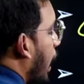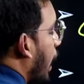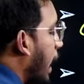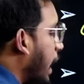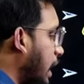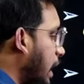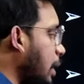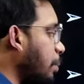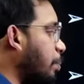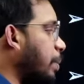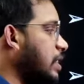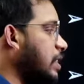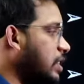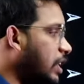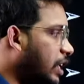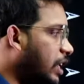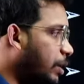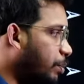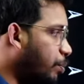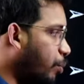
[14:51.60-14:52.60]

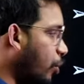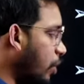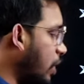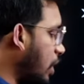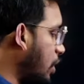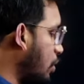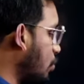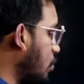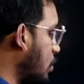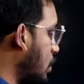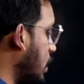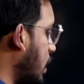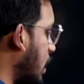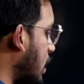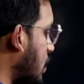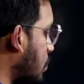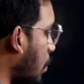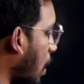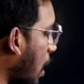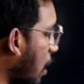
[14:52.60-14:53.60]
80% reported using
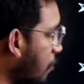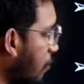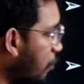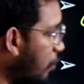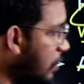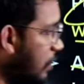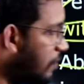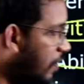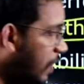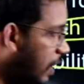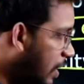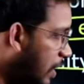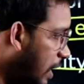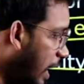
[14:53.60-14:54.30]
their smartphones for